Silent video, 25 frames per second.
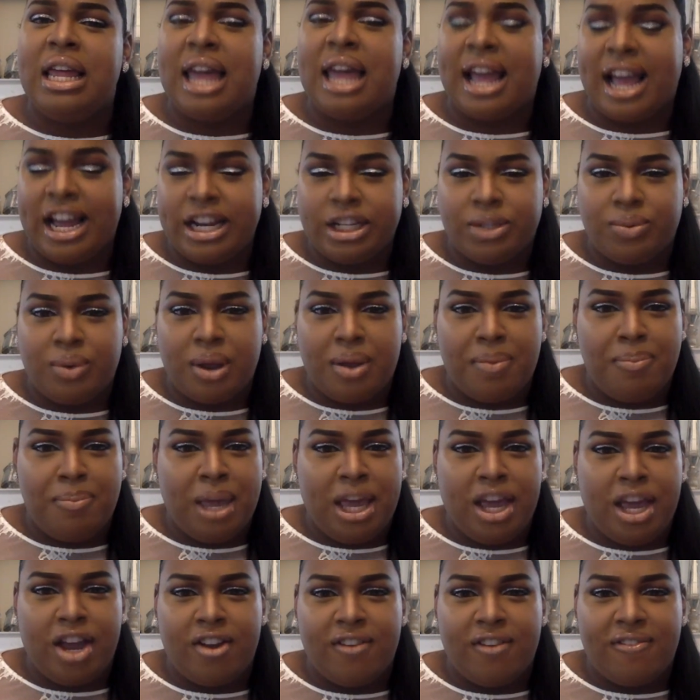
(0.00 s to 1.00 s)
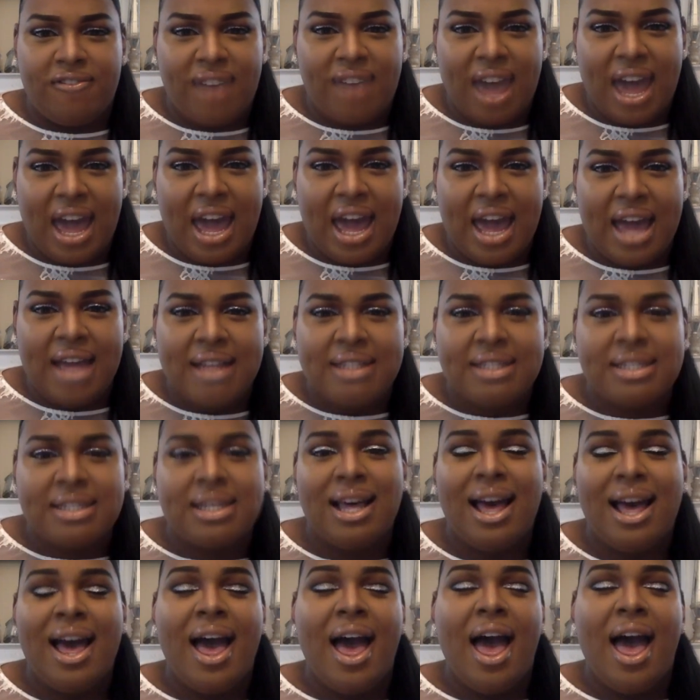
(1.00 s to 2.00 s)
Like, I just want to beat your face.
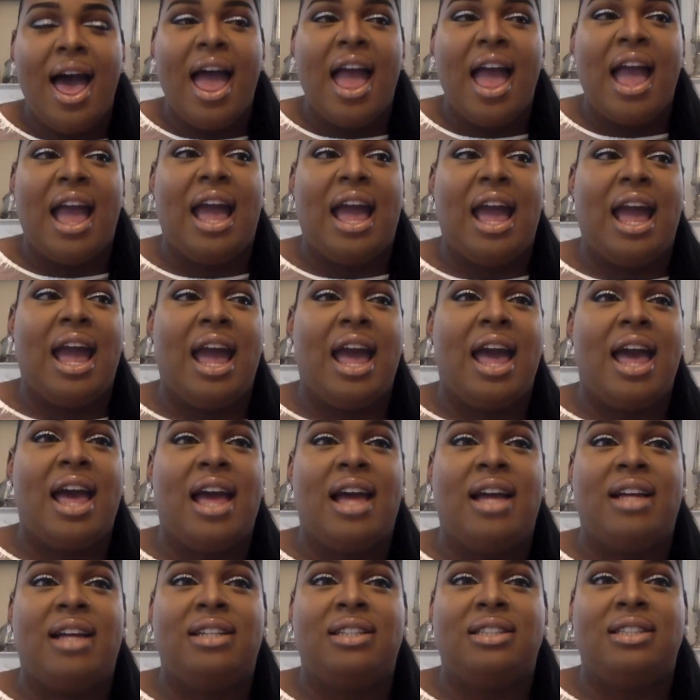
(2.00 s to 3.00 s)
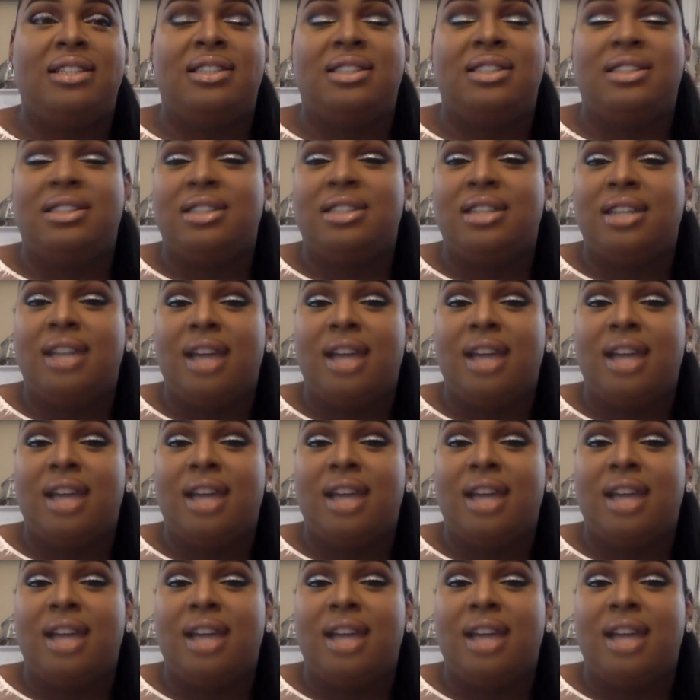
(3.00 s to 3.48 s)
And